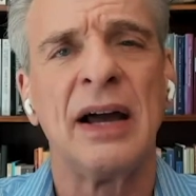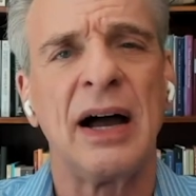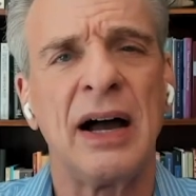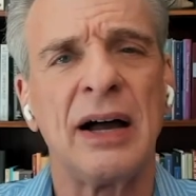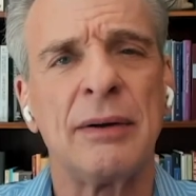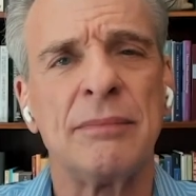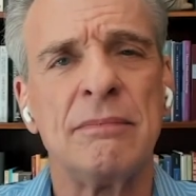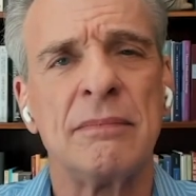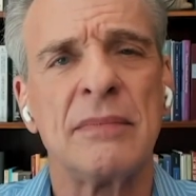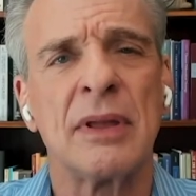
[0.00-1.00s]
um,
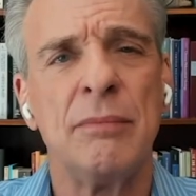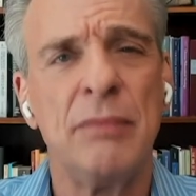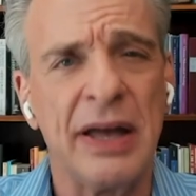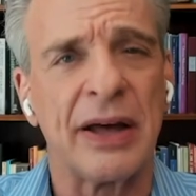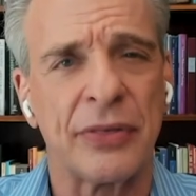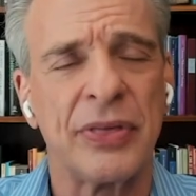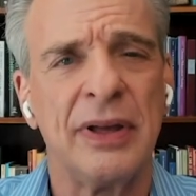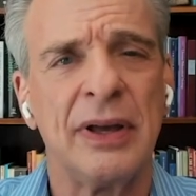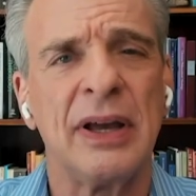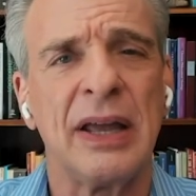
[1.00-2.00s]
myth
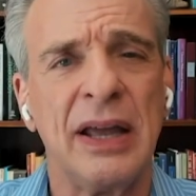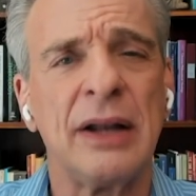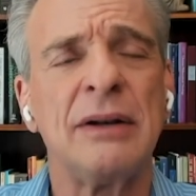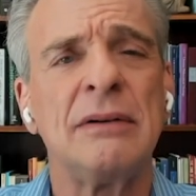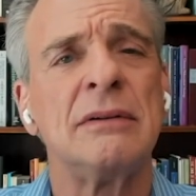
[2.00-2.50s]
in